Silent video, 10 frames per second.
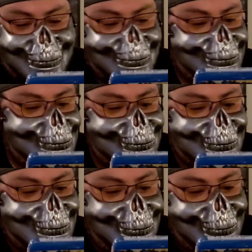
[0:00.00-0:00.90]
Leon
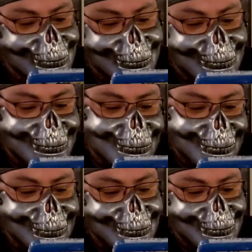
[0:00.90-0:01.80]
S. Kennedy and Claire
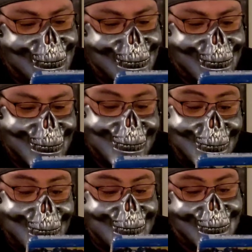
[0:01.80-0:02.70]
Redfield, who
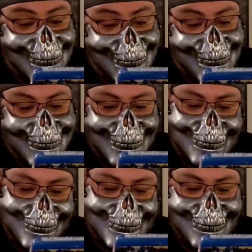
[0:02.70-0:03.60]
fought the sinister
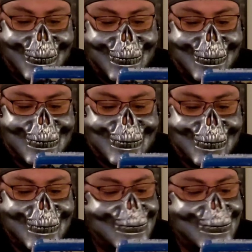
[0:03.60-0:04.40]
Umbrella Corporation